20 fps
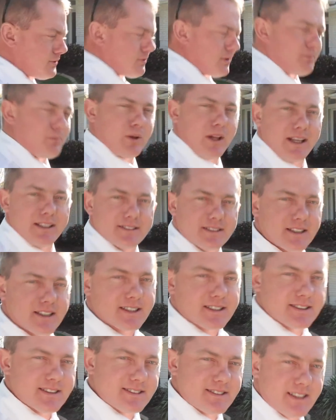to replace
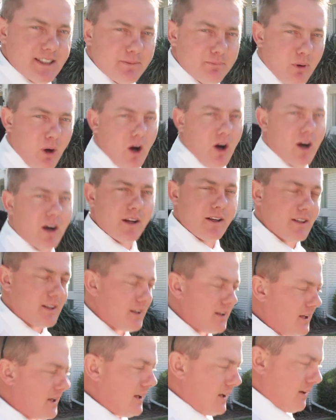an existing
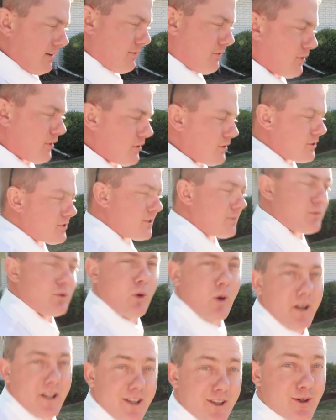pond for some
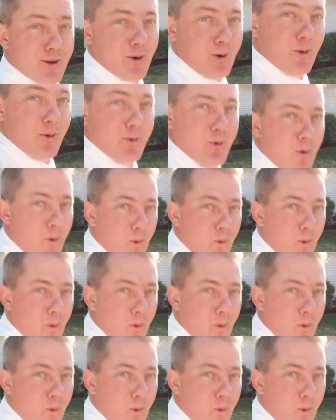20-year-old